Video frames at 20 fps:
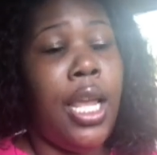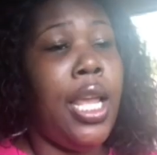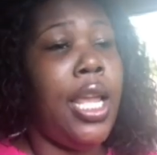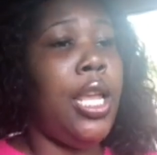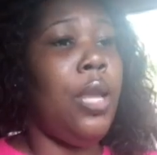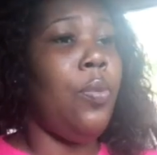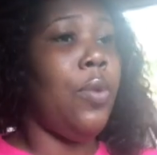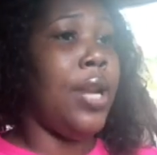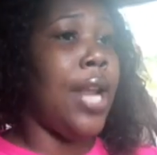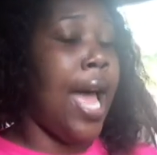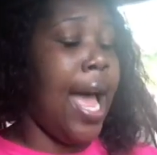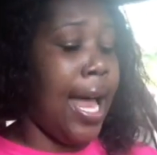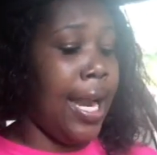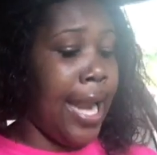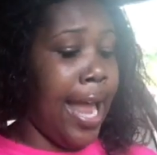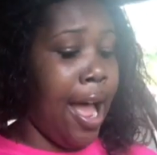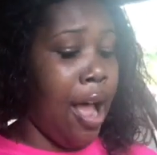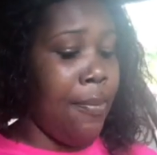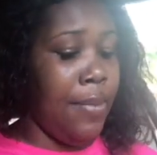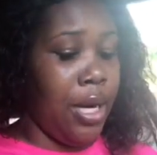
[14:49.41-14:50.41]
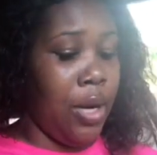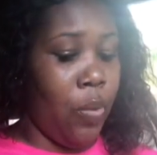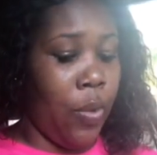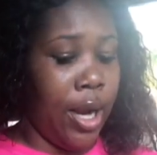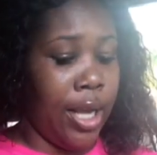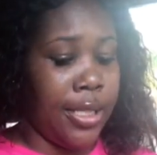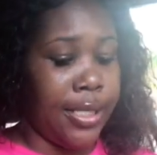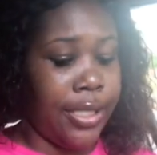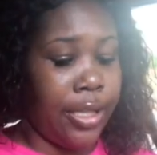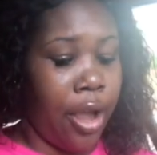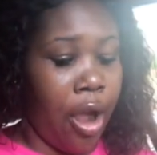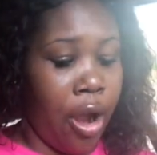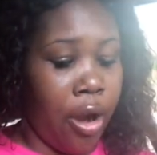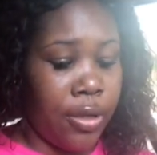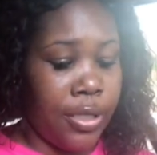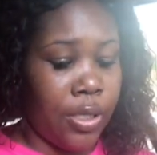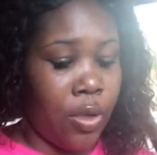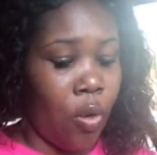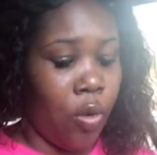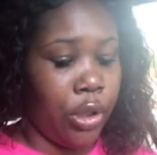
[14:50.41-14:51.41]
He would not allow me to wear
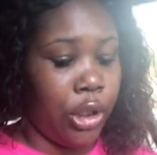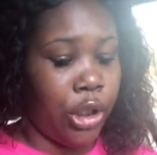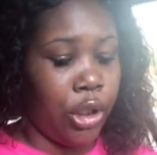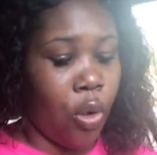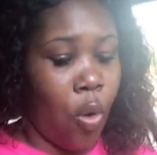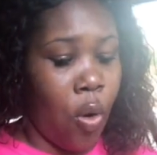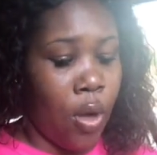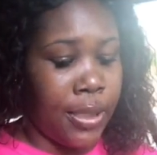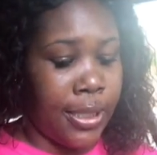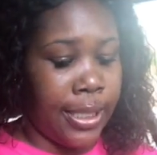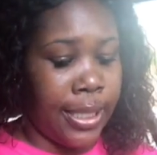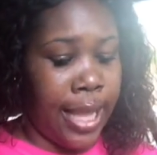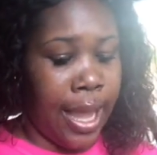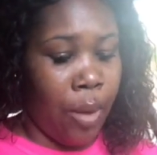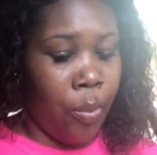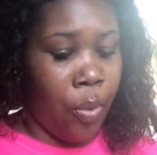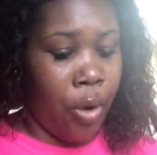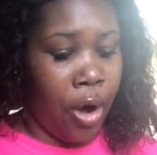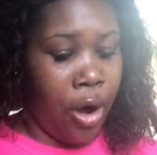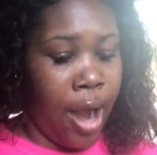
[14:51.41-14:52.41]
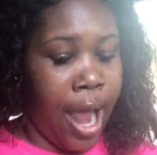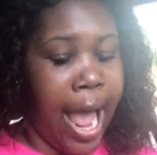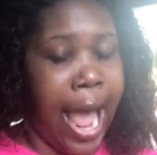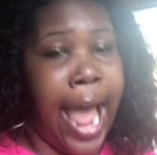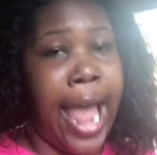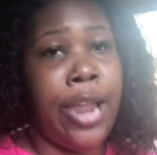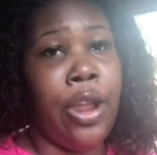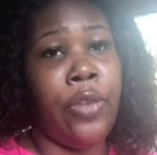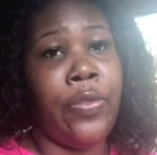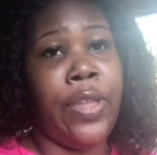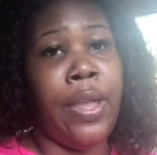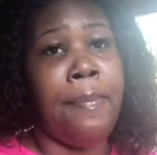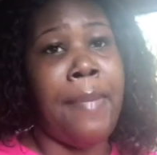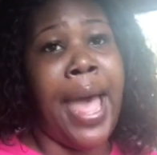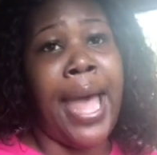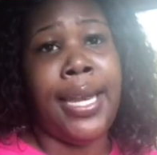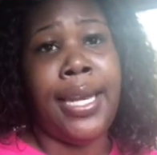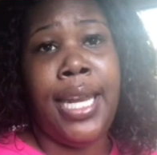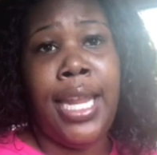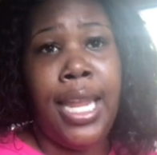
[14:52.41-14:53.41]
skirts or shorts that were higher than
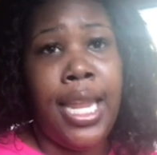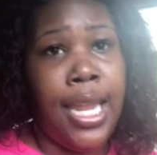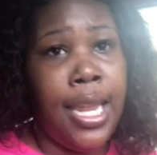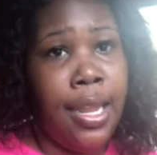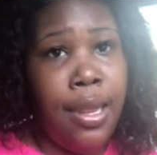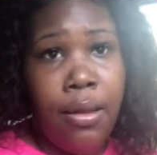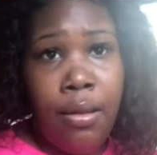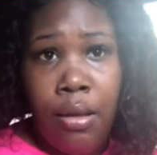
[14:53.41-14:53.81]
my knee.